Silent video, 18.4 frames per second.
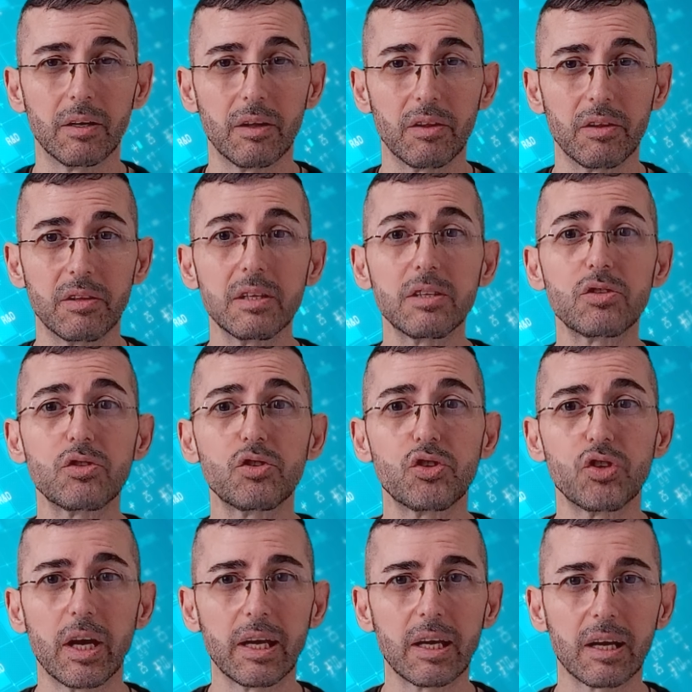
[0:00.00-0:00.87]
this
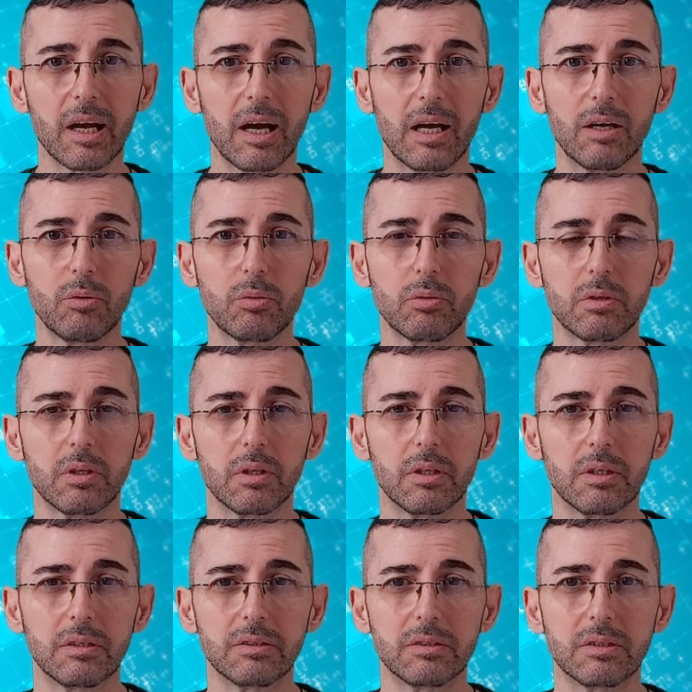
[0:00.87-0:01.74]

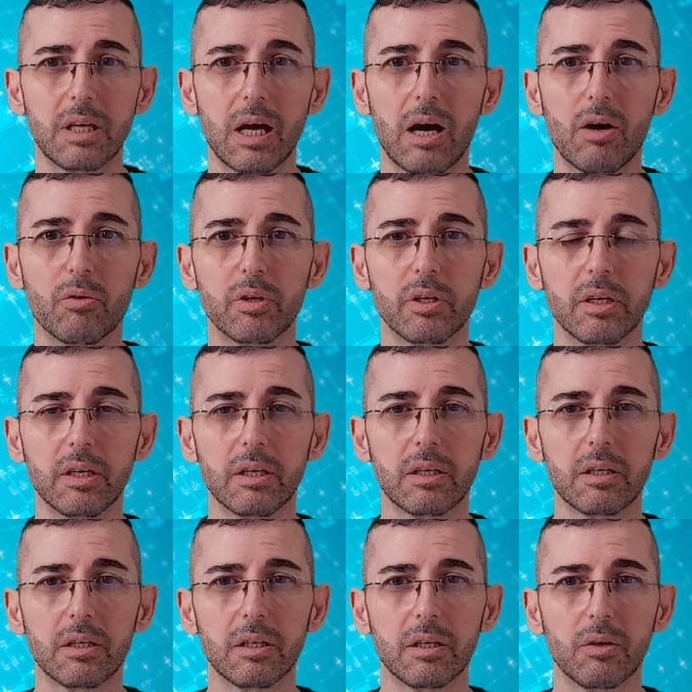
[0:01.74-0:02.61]
shakeout down
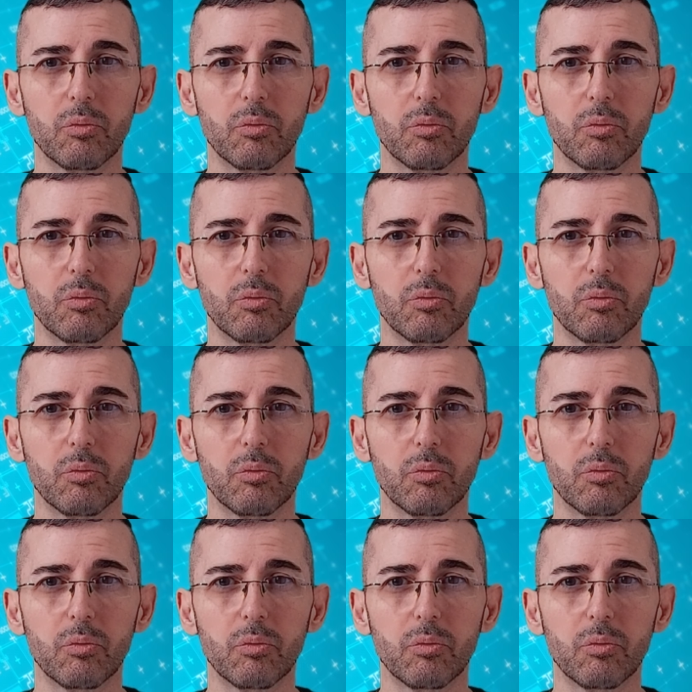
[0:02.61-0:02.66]
here